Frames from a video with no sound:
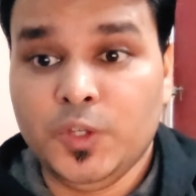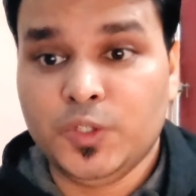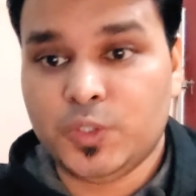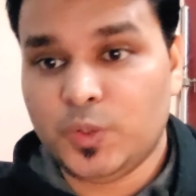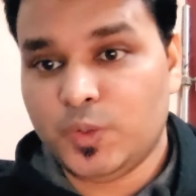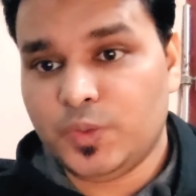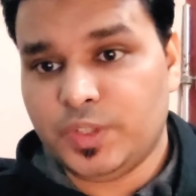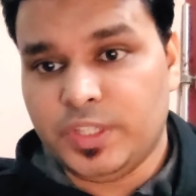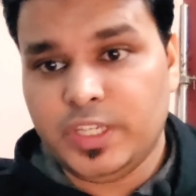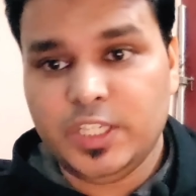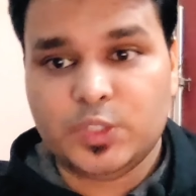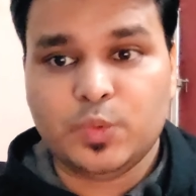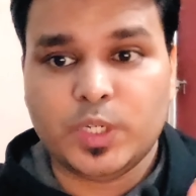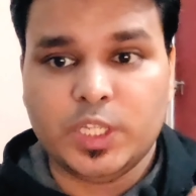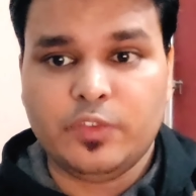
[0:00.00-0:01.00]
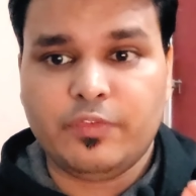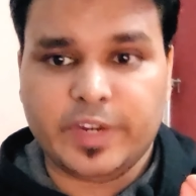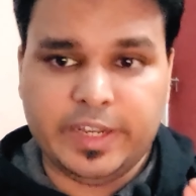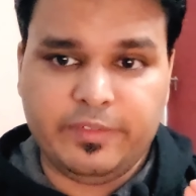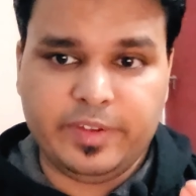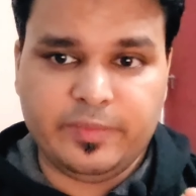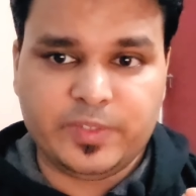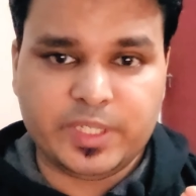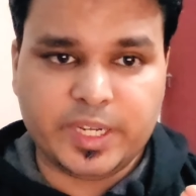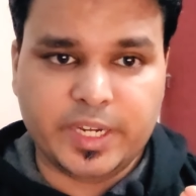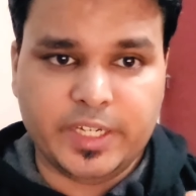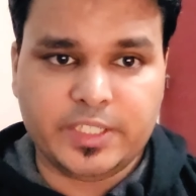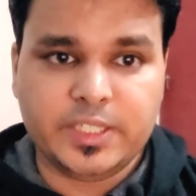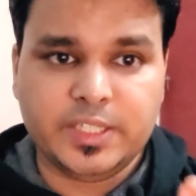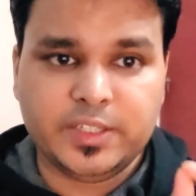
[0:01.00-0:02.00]
So these were the 5
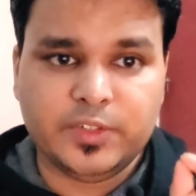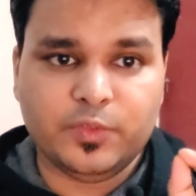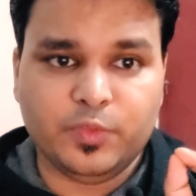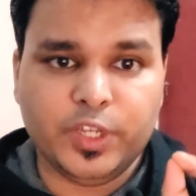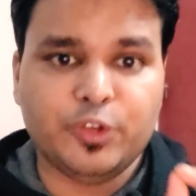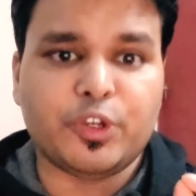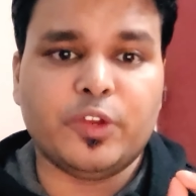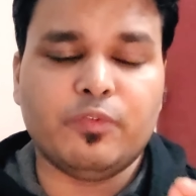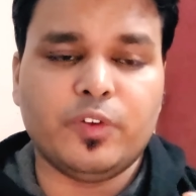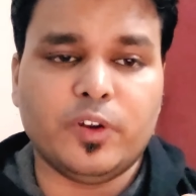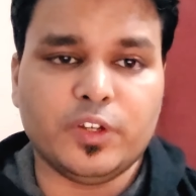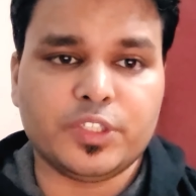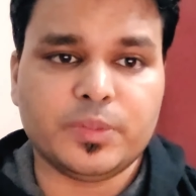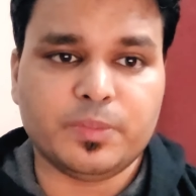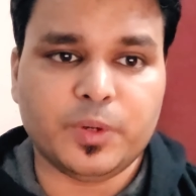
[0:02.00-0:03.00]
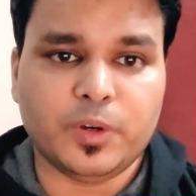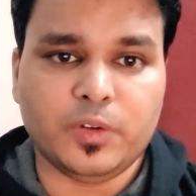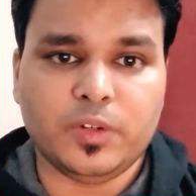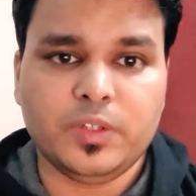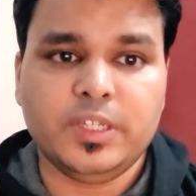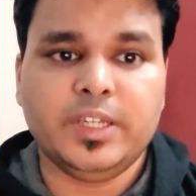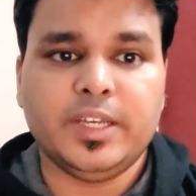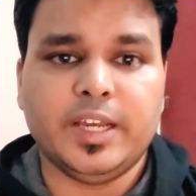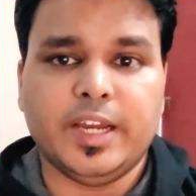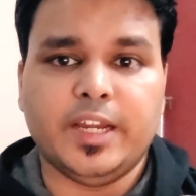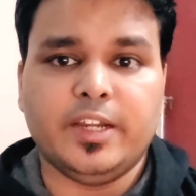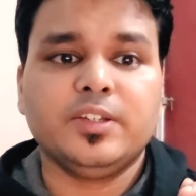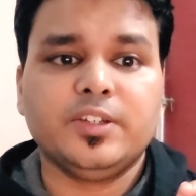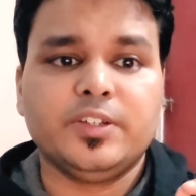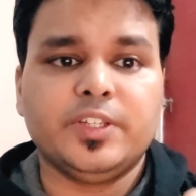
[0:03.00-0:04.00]
websites where you can focus upon
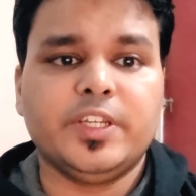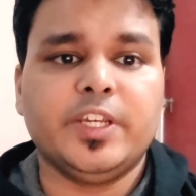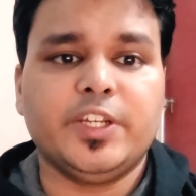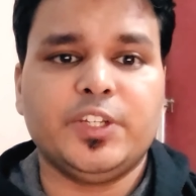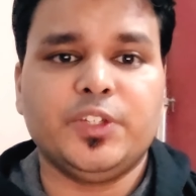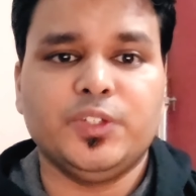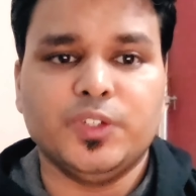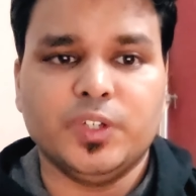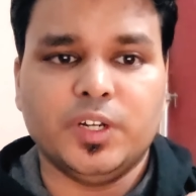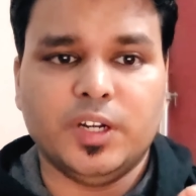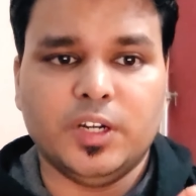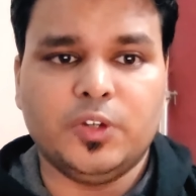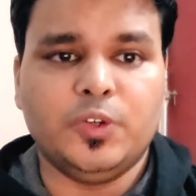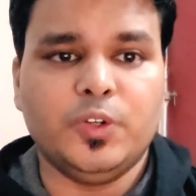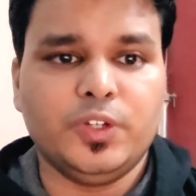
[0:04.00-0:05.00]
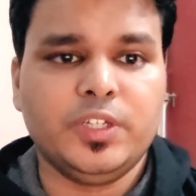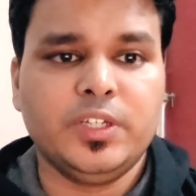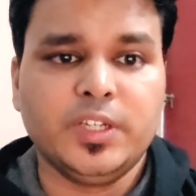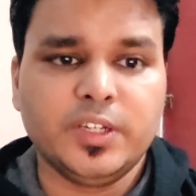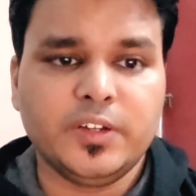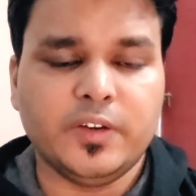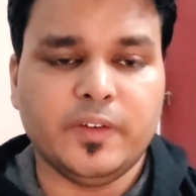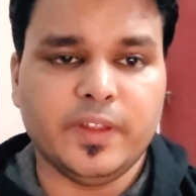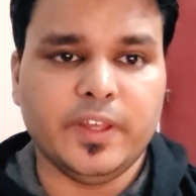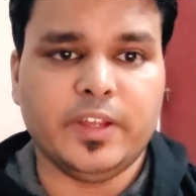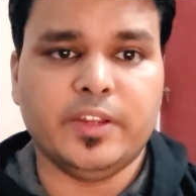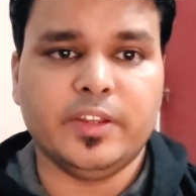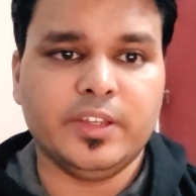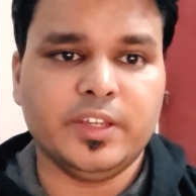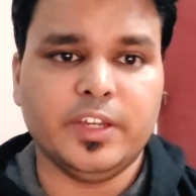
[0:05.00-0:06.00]
and create a good career
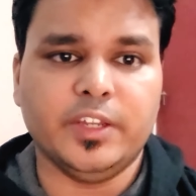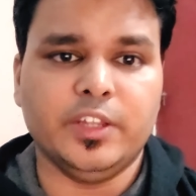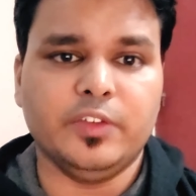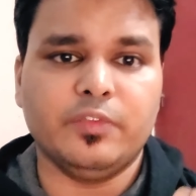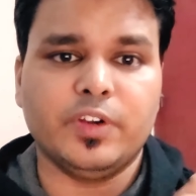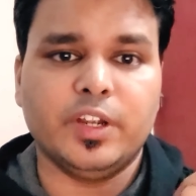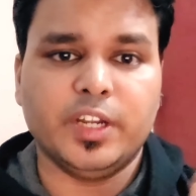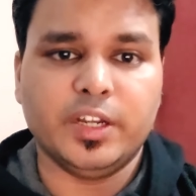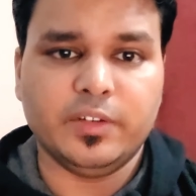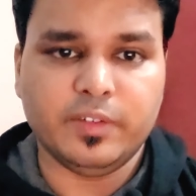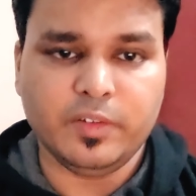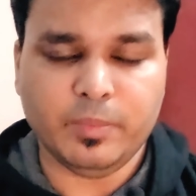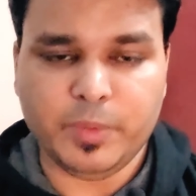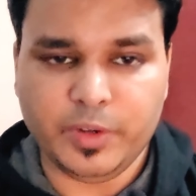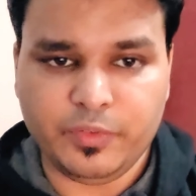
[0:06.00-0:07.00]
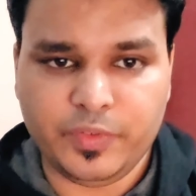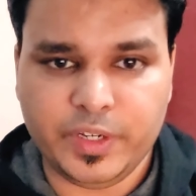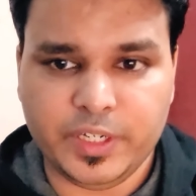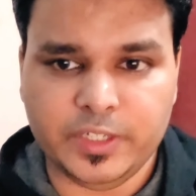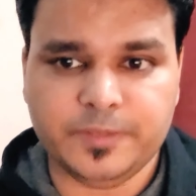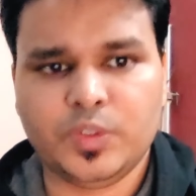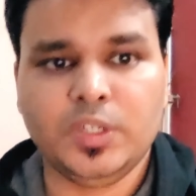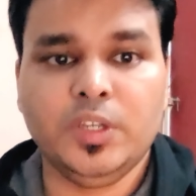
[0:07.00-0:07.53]
in the front-end development field.